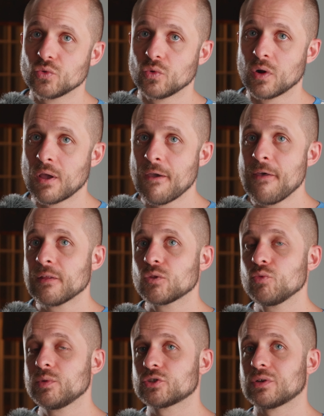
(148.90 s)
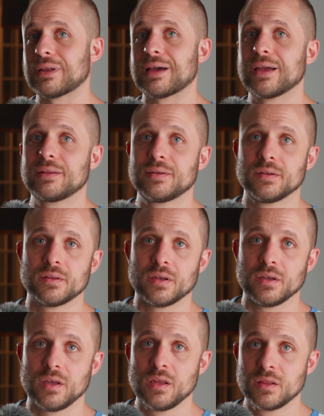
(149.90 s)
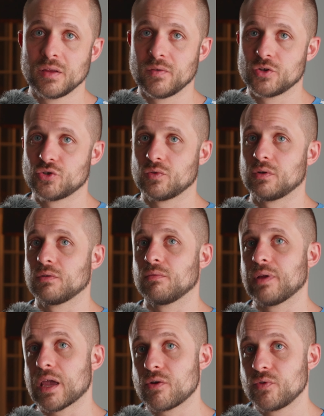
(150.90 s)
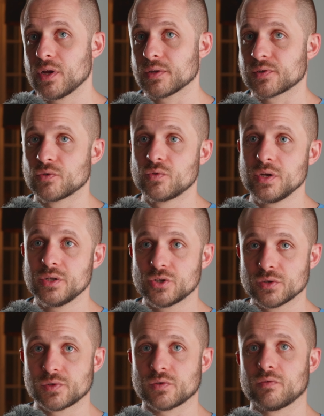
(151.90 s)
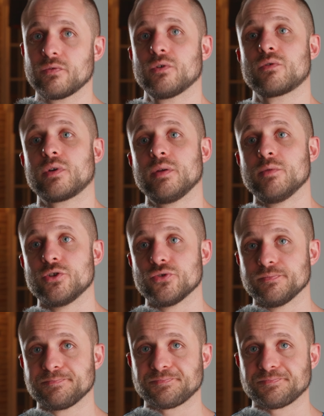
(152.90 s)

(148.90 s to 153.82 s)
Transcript: tool to measure light in the individual areas, regions of your image.